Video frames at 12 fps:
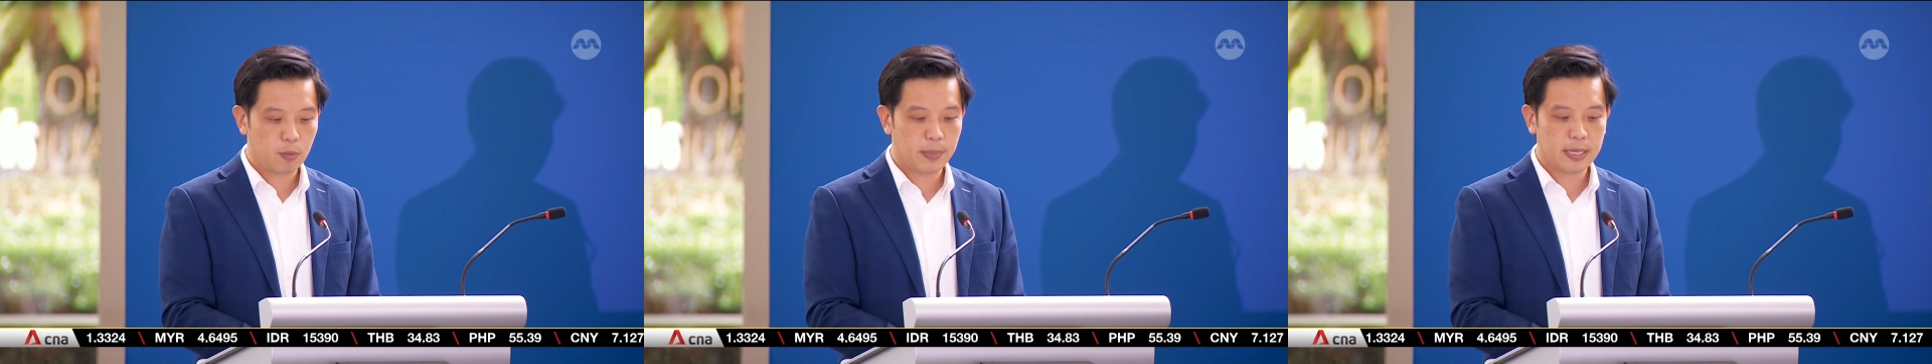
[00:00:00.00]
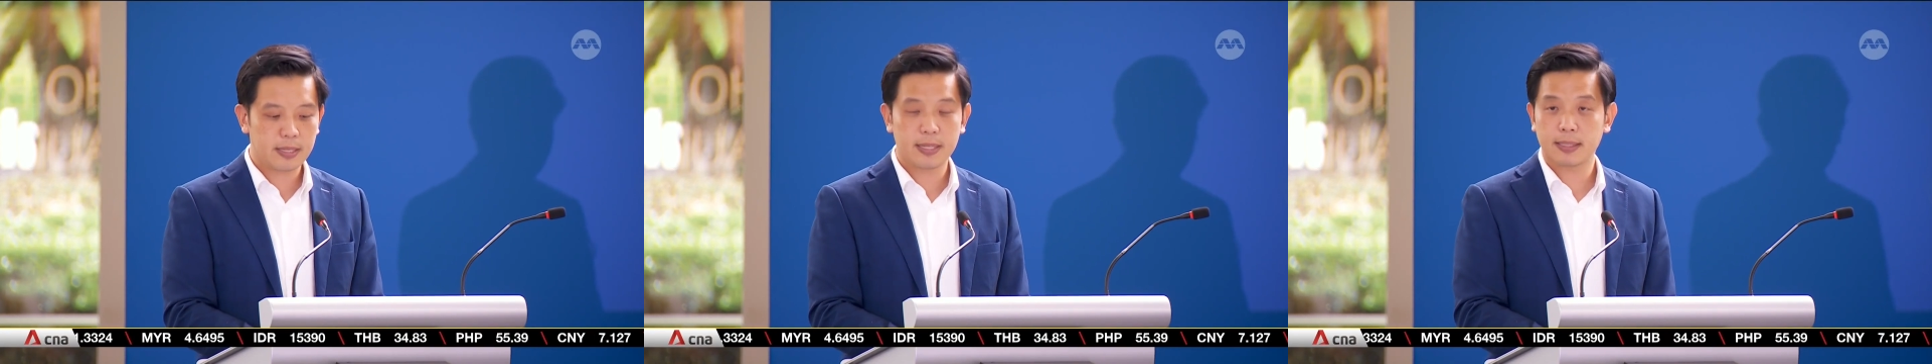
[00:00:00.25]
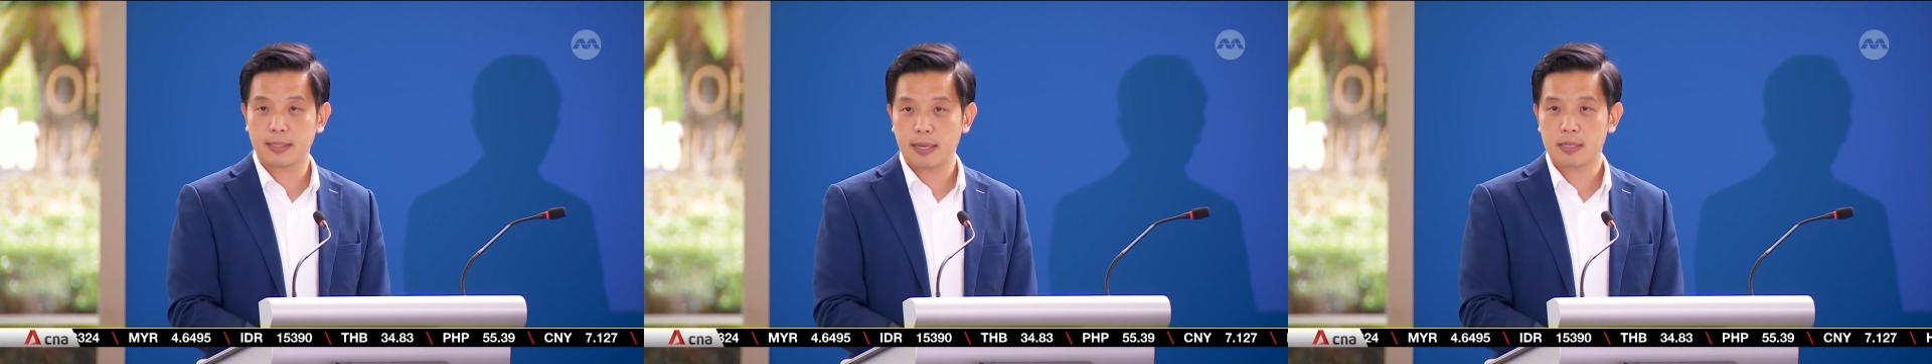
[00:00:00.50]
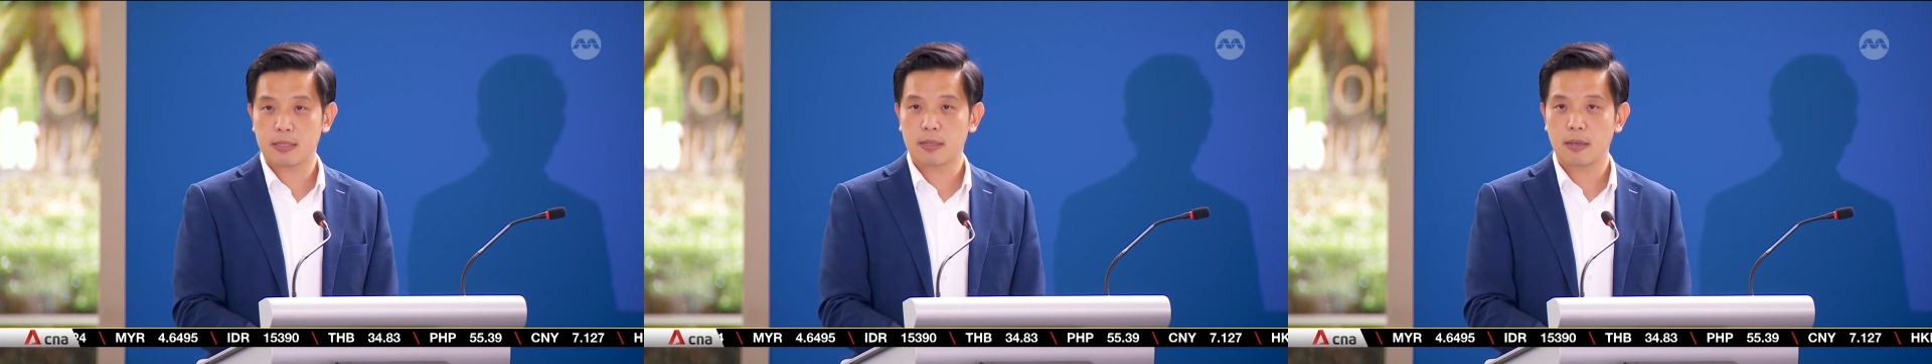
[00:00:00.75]
to better
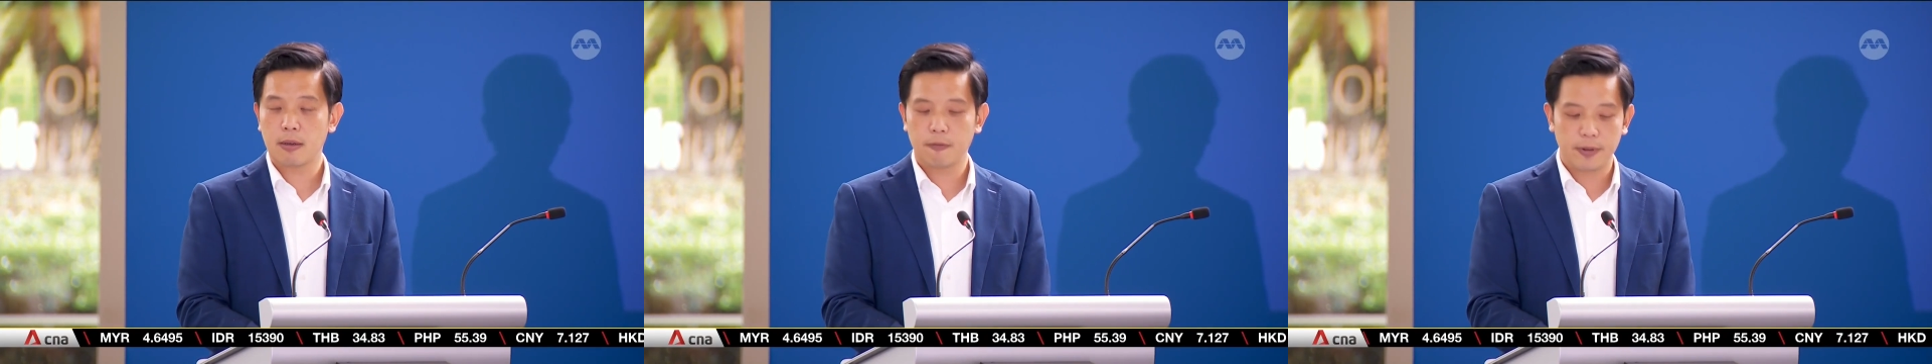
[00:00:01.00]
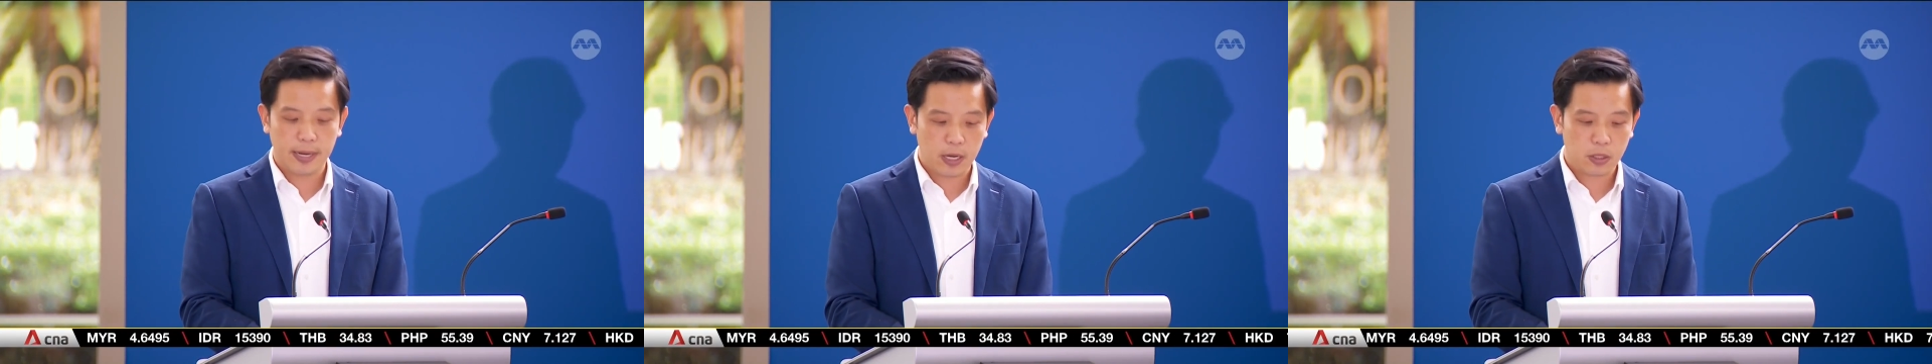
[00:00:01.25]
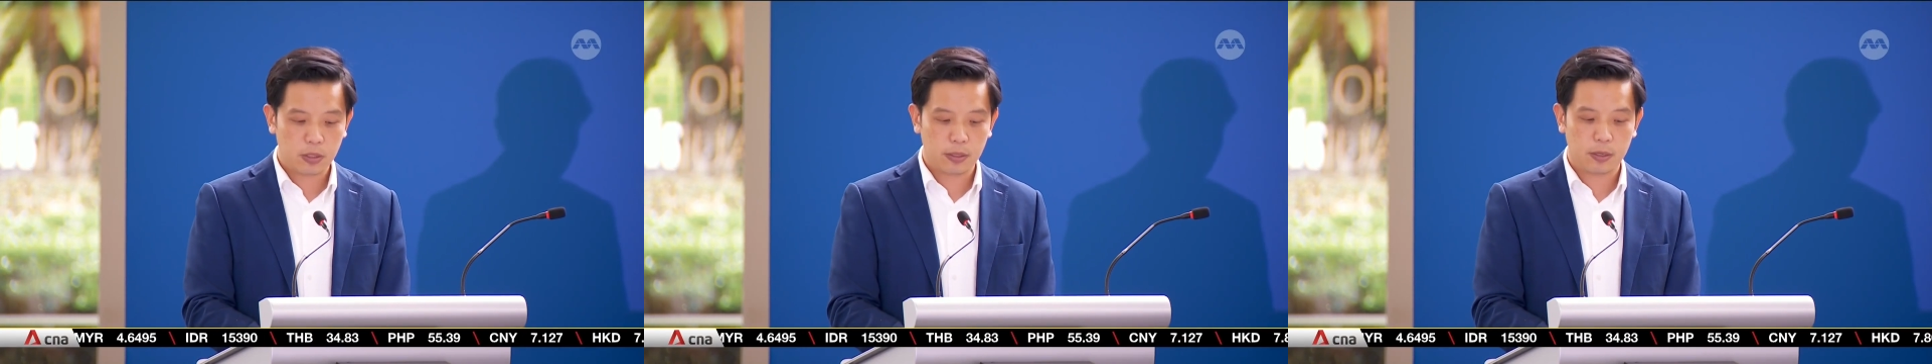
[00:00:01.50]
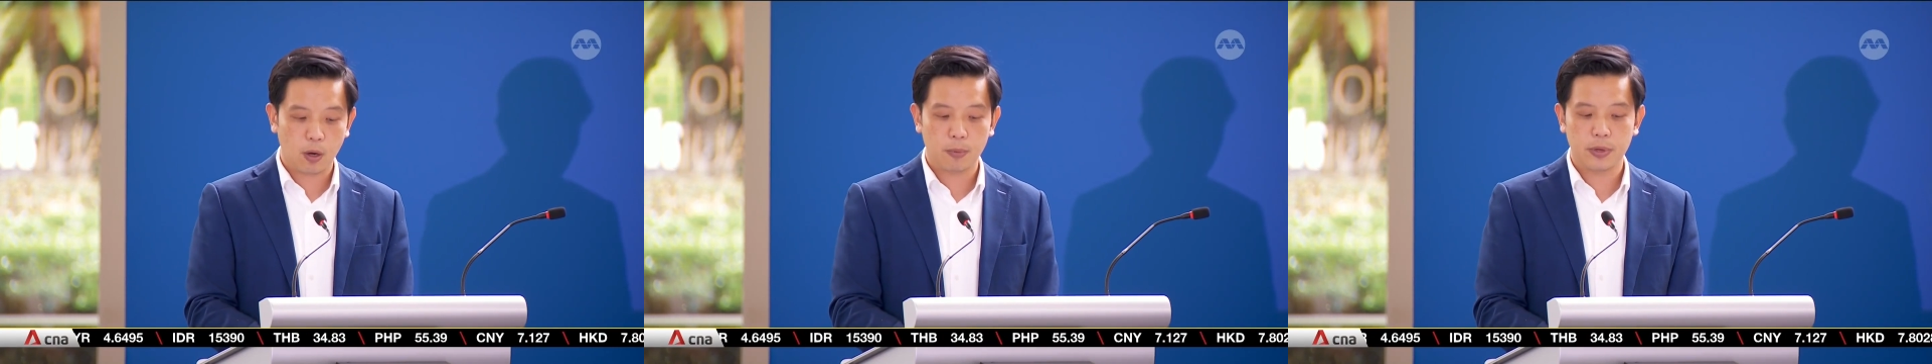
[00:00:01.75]
assess
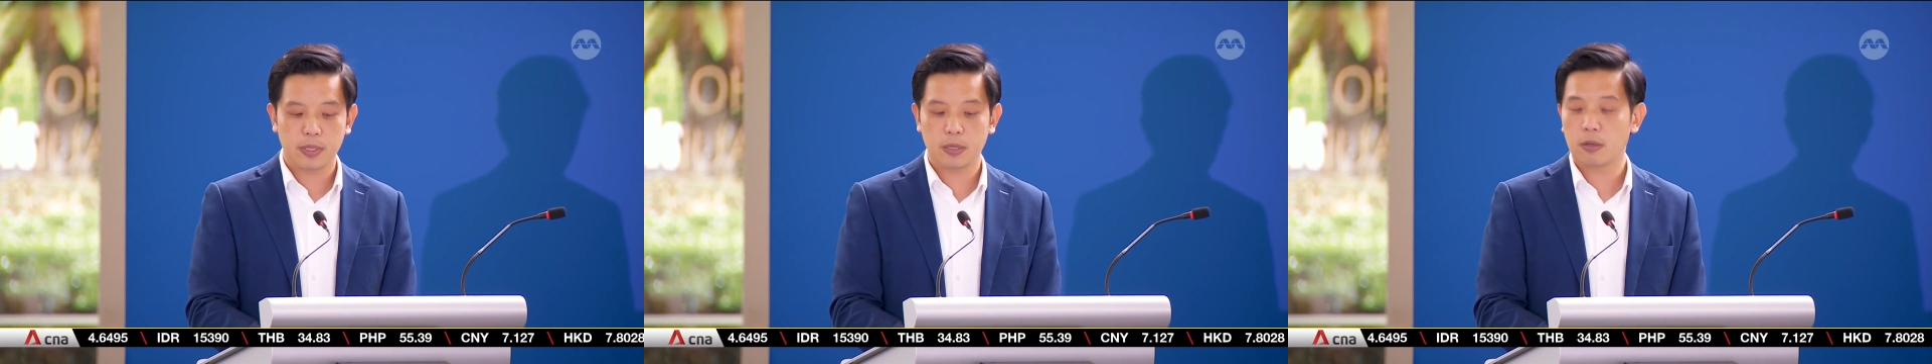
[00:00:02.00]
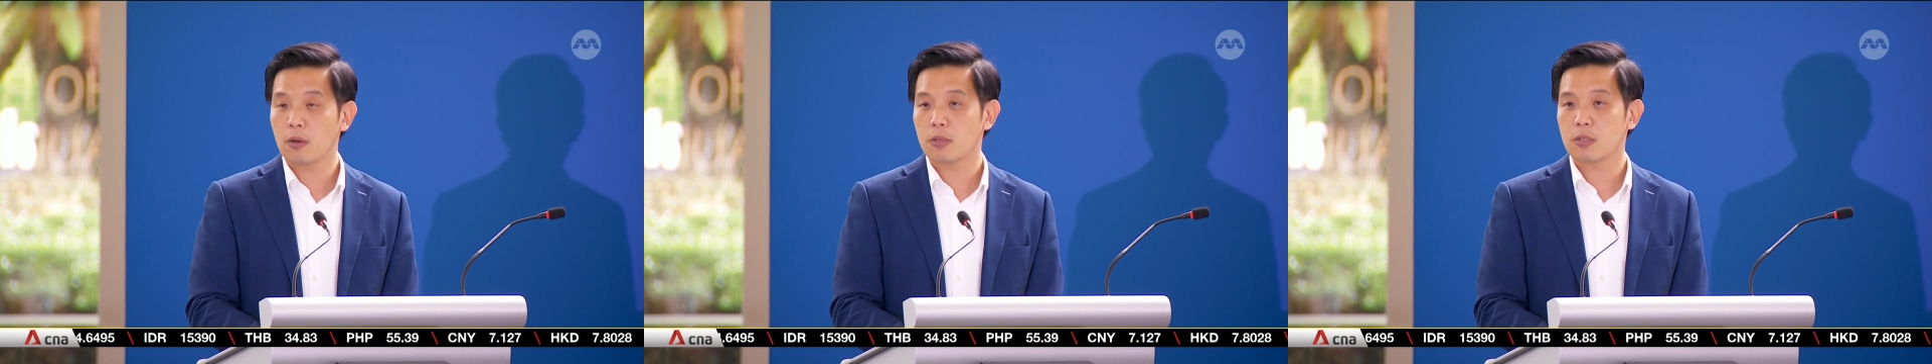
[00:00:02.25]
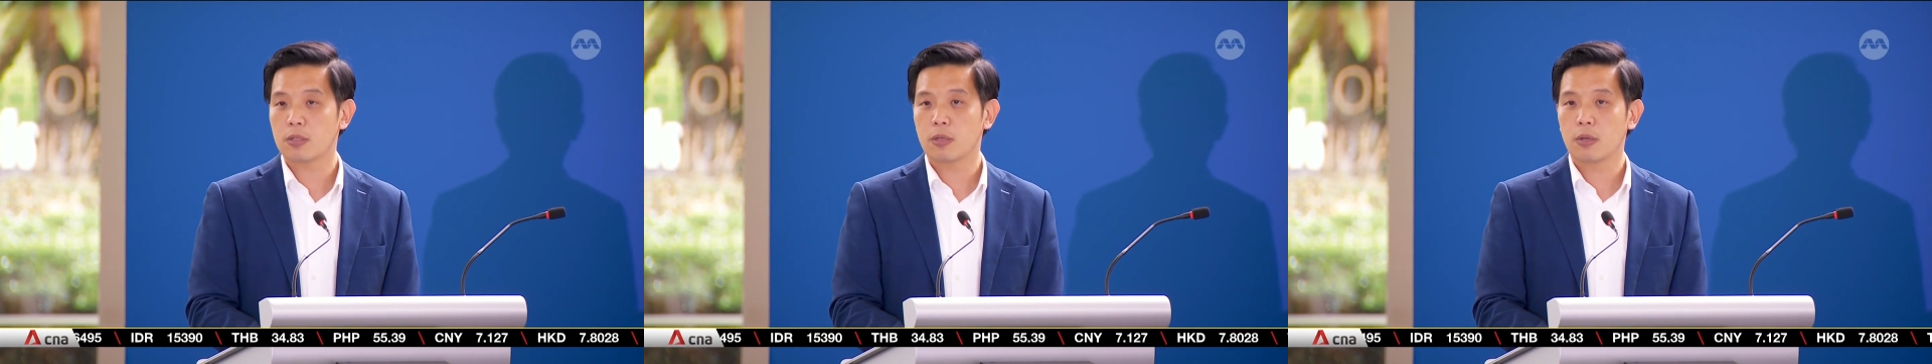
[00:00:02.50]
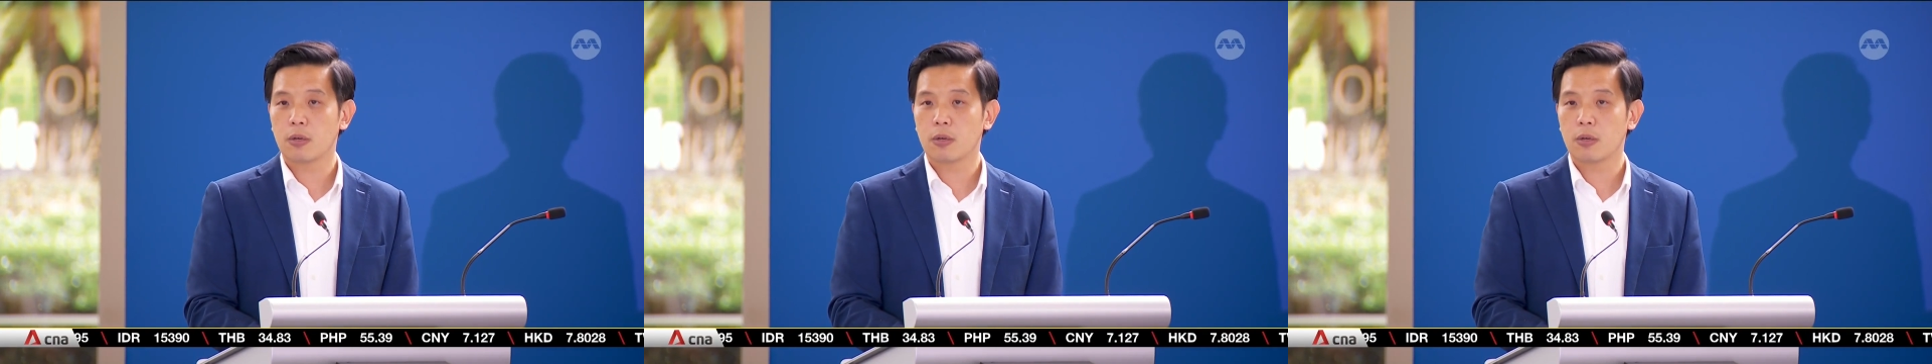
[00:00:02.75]
financial and operating costs